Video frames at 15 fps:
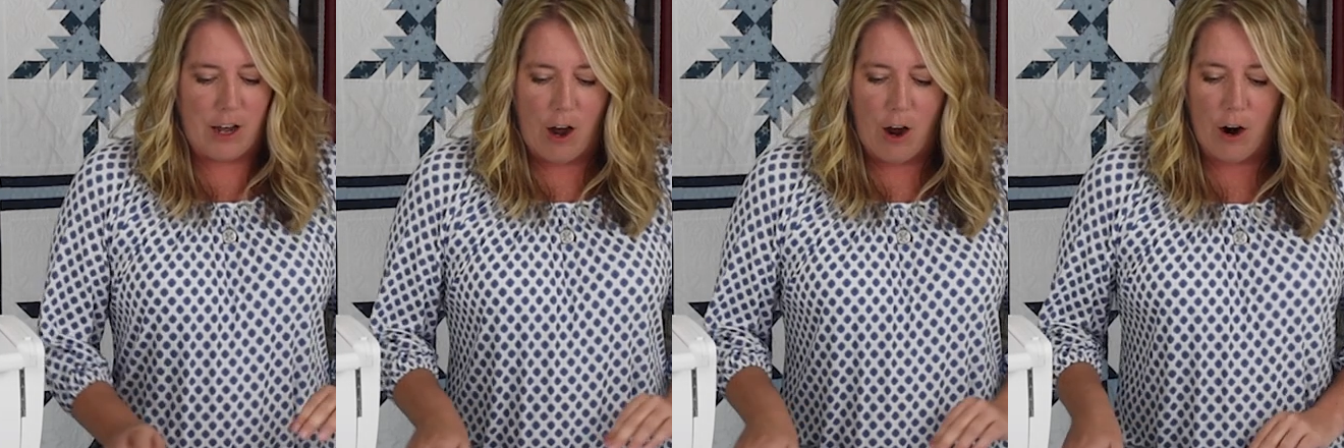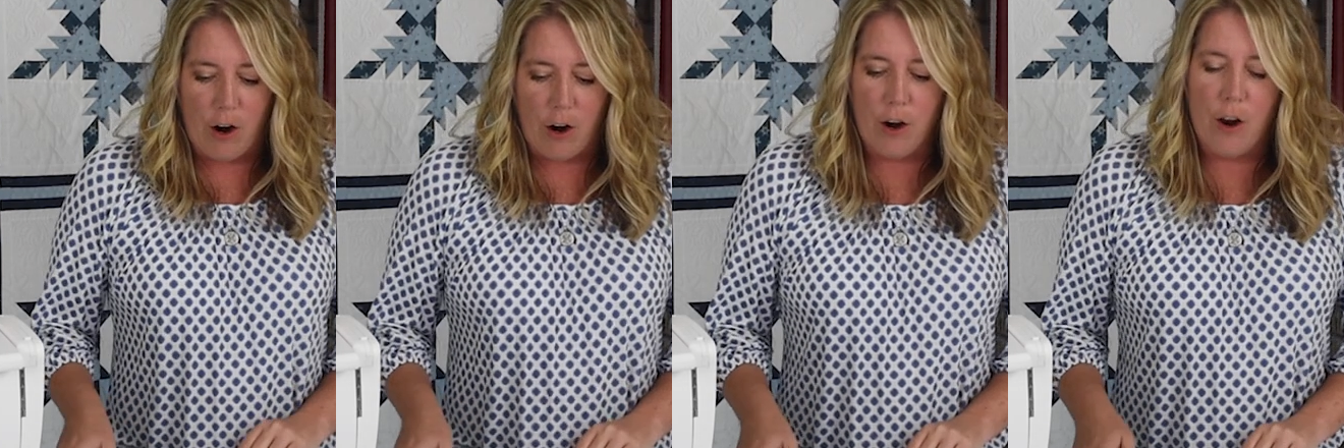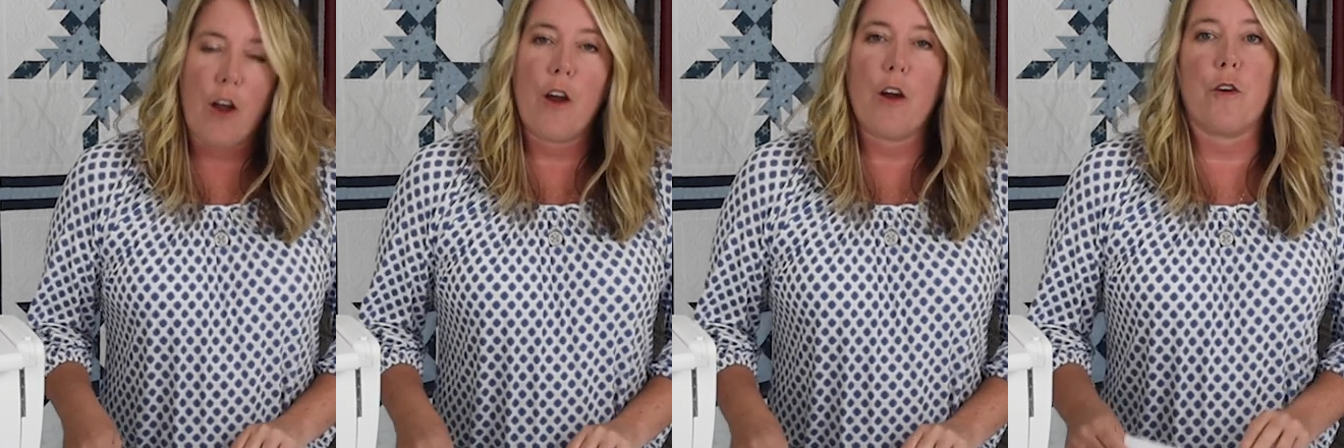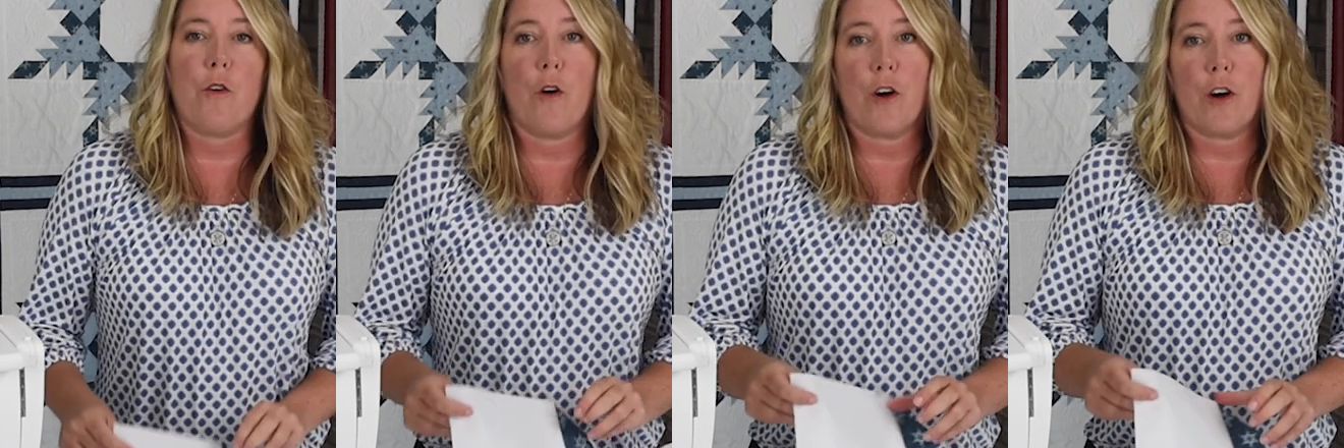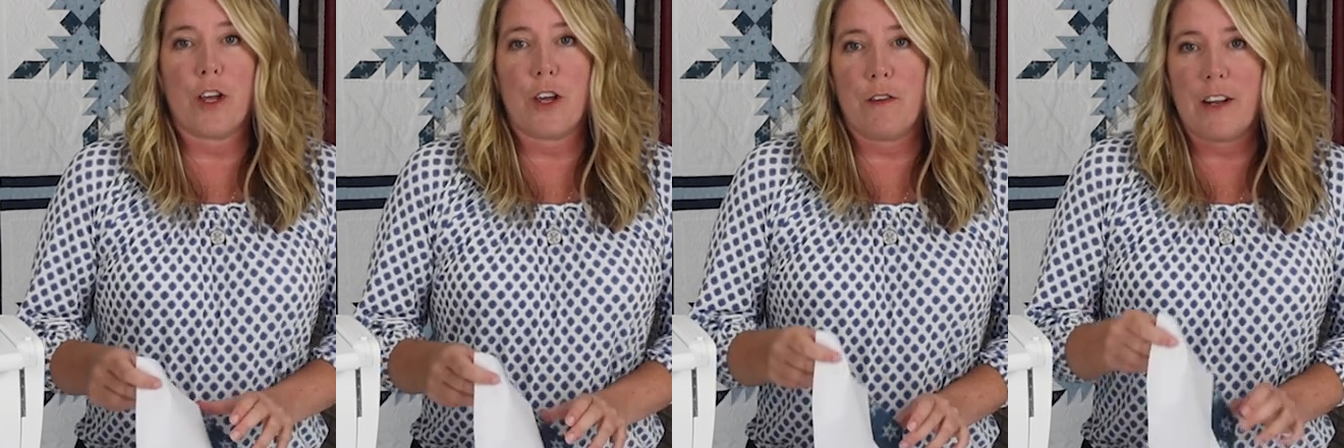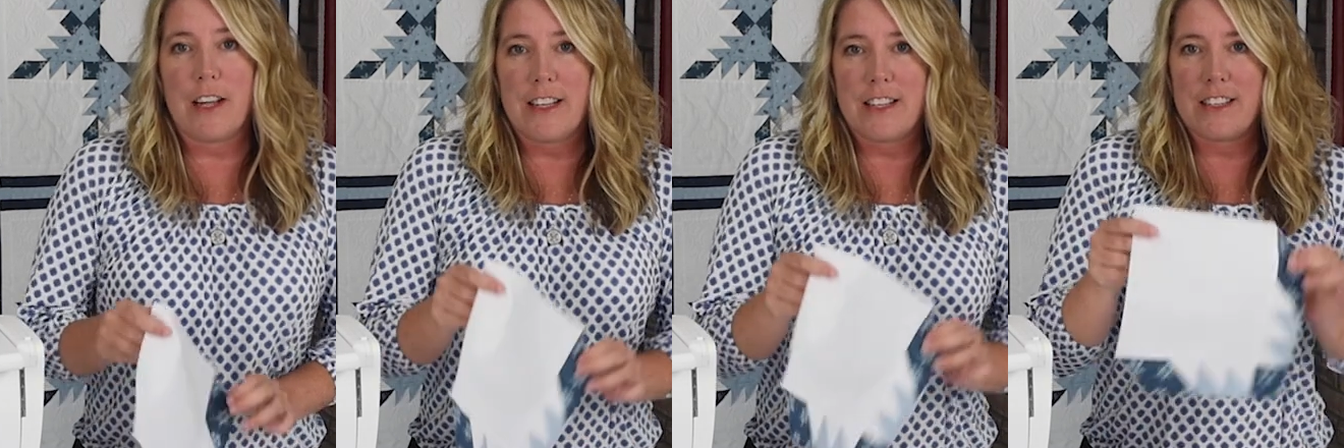our corner
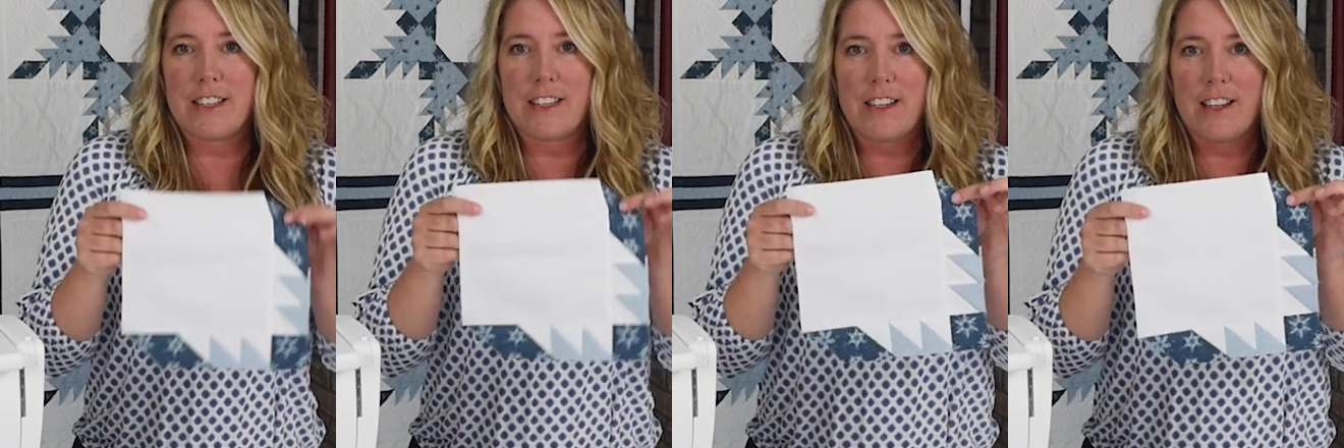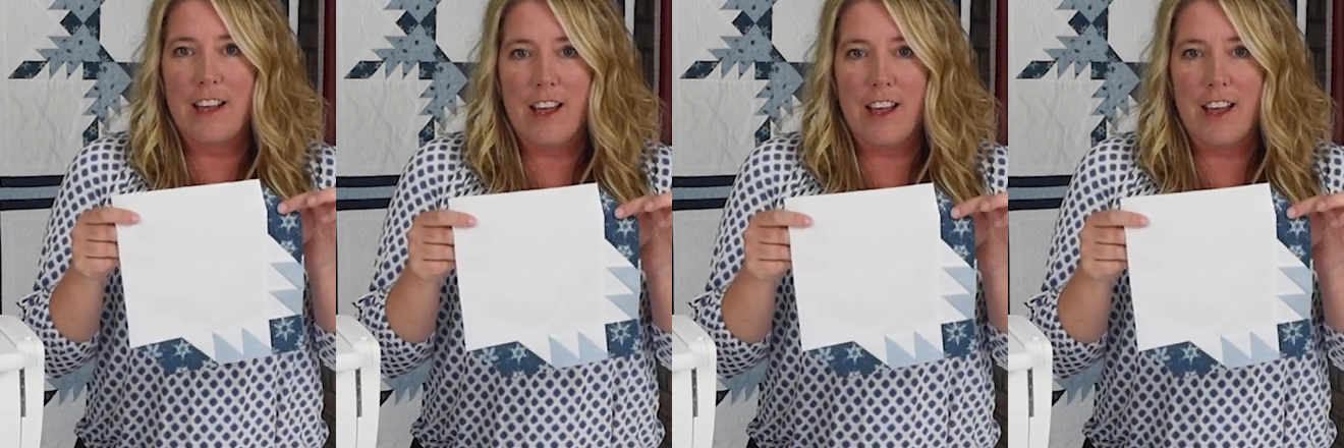units